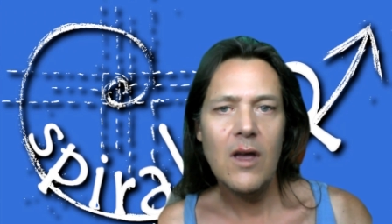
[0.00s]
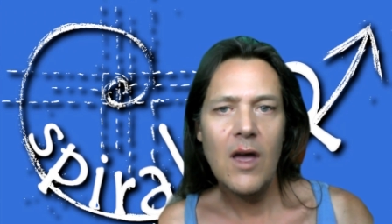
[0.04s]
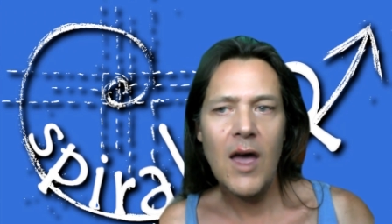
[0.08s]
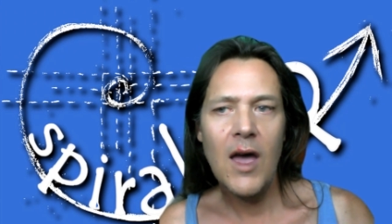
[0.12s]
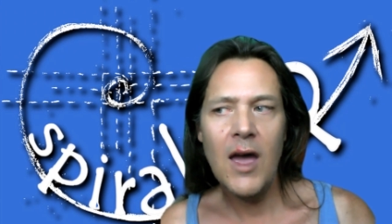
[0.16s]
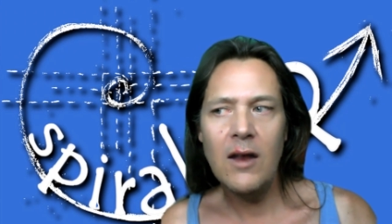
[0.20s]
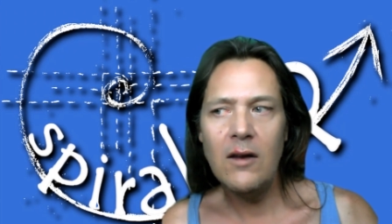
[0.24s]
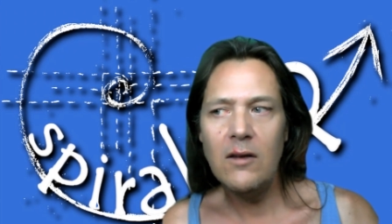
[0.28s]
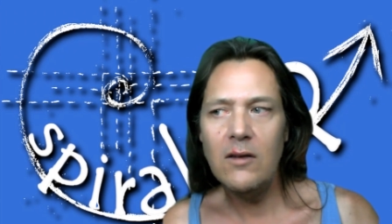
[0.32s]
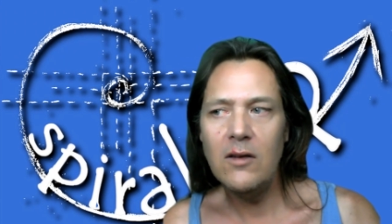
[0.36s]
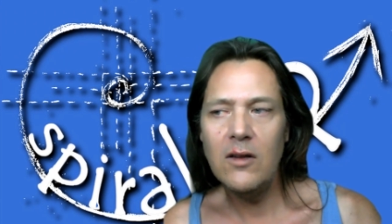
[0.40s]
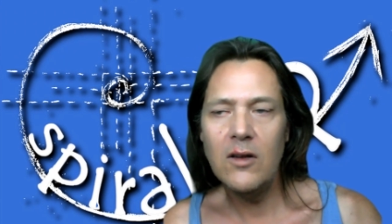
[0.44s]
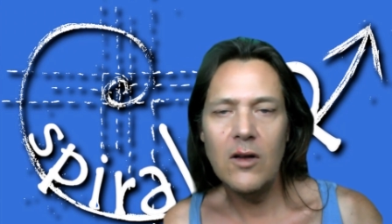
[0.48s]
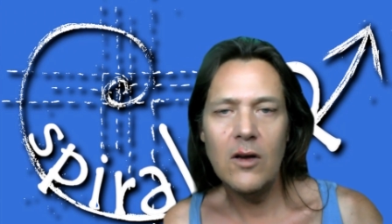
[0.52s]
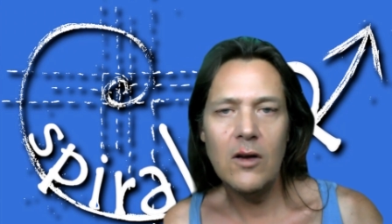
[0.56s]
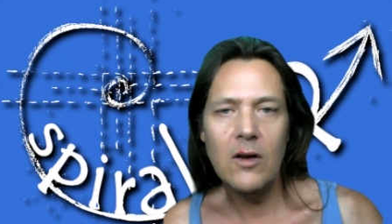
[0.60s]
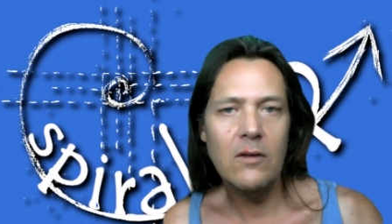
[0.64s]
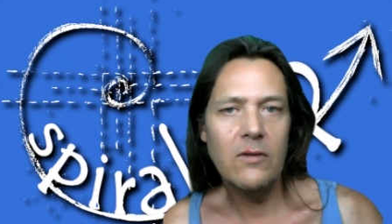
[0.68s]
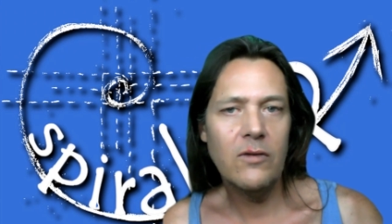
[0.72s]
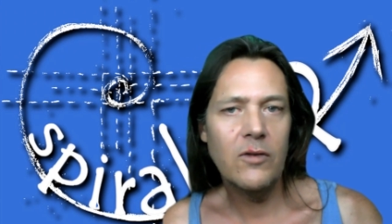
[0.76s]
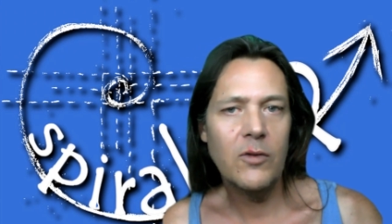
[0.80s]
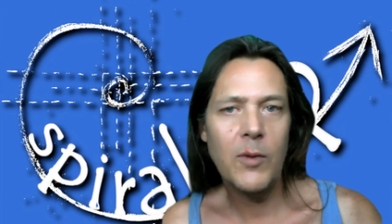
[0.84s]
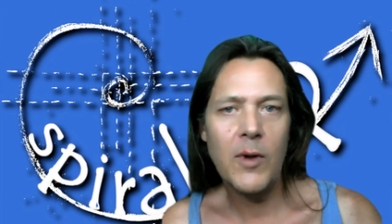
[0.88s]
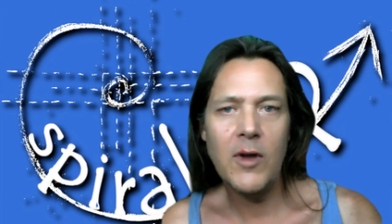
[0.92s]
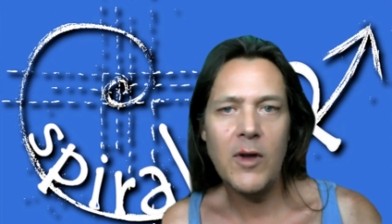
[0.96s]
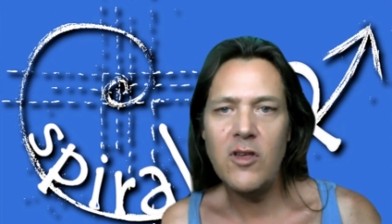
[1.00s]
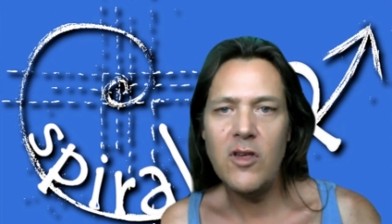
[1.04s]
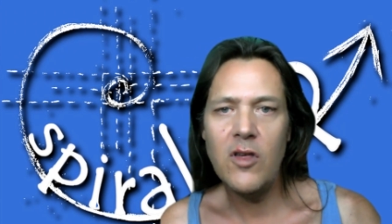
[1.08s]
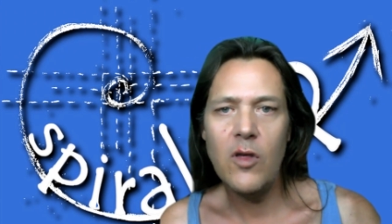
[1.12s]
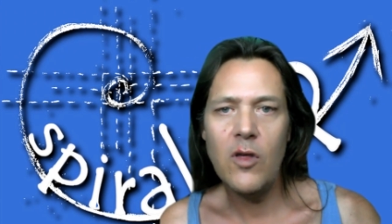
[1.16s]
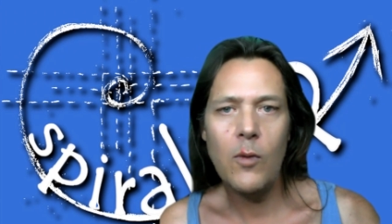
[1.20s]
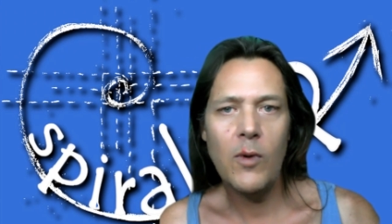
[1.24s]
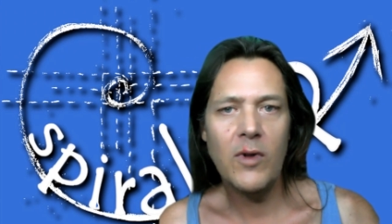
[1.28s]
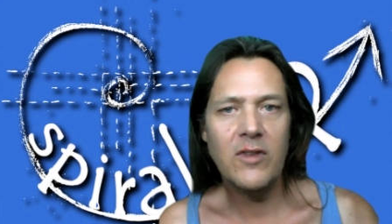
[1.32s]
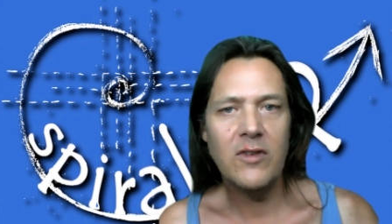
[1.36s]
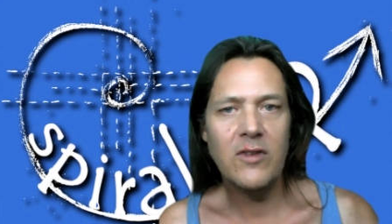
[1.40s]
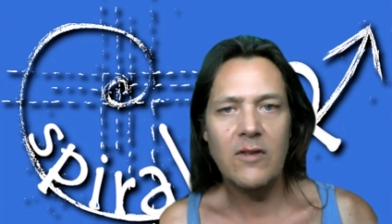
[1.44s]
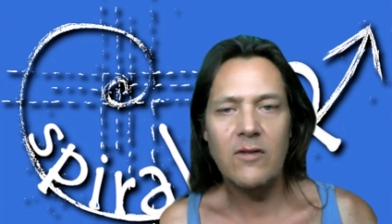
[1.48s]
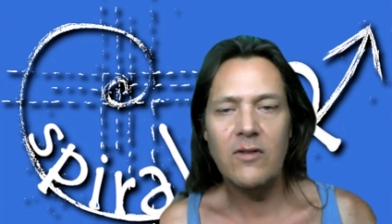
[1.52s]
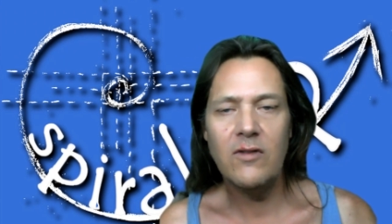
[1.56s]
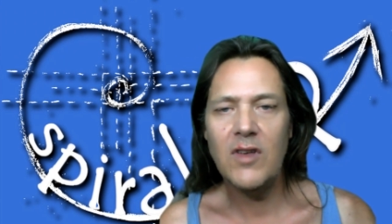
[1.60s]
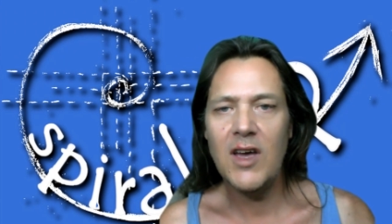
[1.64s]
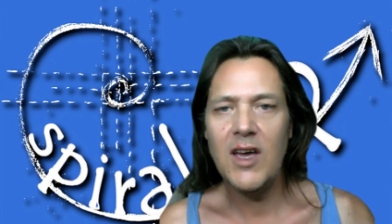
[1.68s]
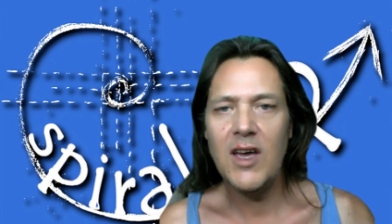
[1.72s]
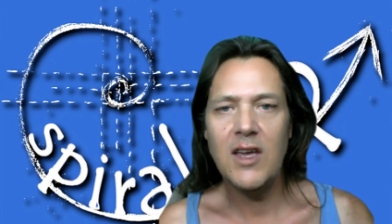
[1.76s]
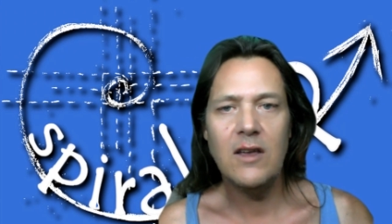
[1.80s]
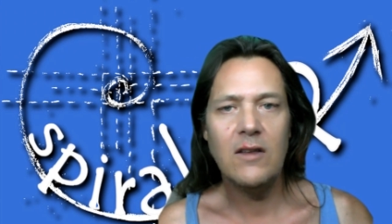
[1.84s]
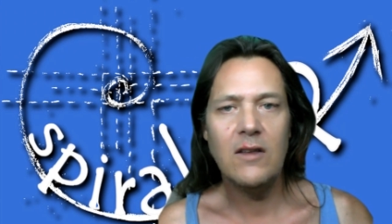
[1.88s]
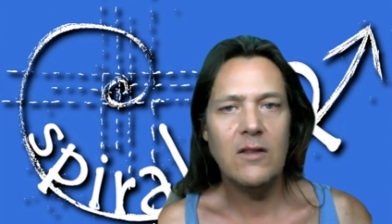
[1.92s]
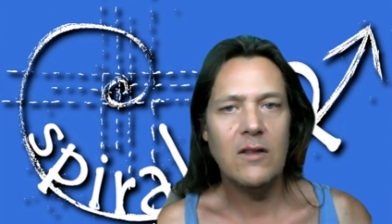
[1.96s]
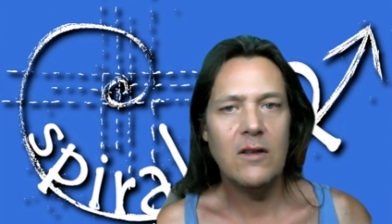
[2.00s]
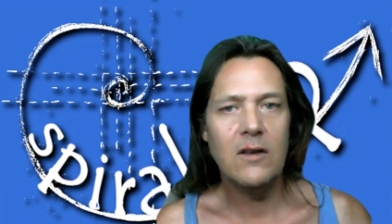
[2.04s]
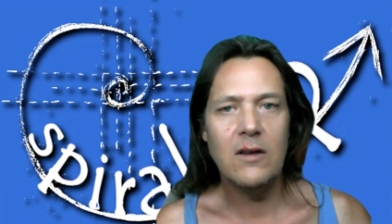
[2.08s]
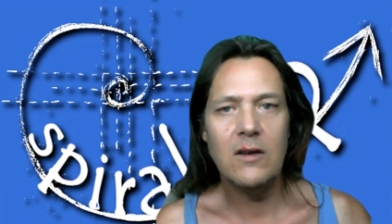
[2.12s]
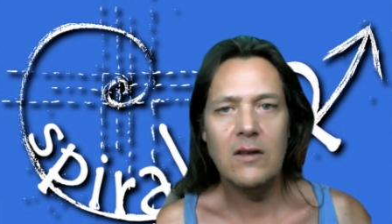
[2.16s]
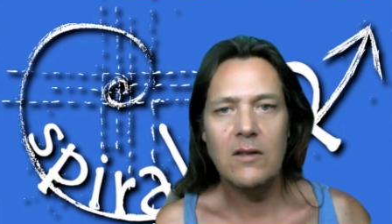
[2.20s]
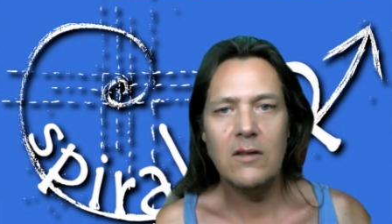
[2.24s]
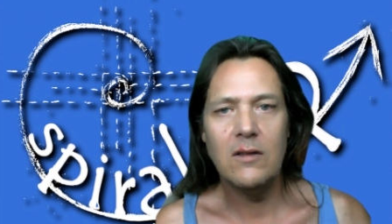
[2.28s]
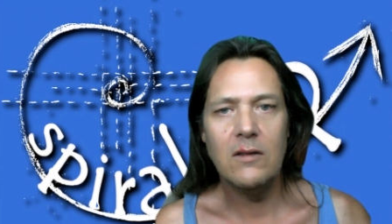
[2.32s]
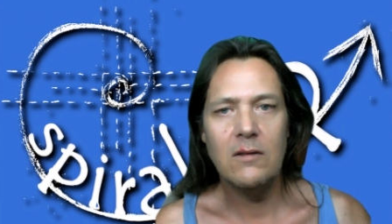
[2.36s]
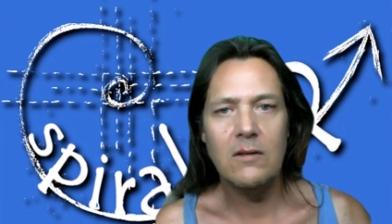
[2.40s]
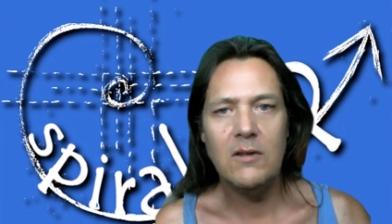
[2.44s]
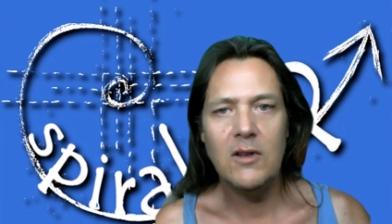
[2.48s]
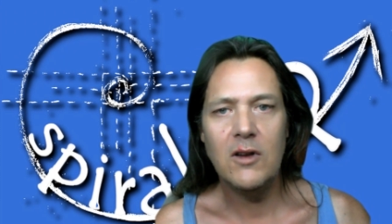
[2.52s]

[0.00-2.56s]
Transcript: and you know, especially the ones that have taken the,